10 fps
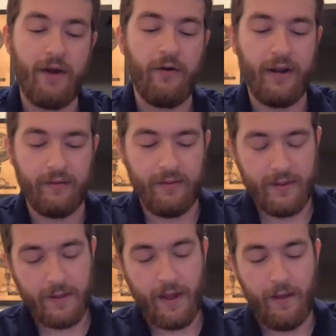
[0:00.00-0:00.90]
entering
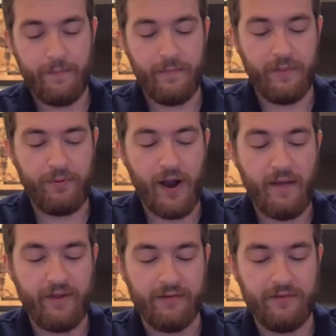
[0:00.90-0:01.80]
um, the
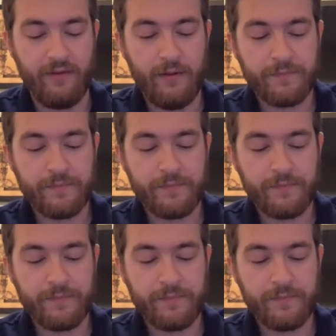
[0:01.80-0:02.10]
province.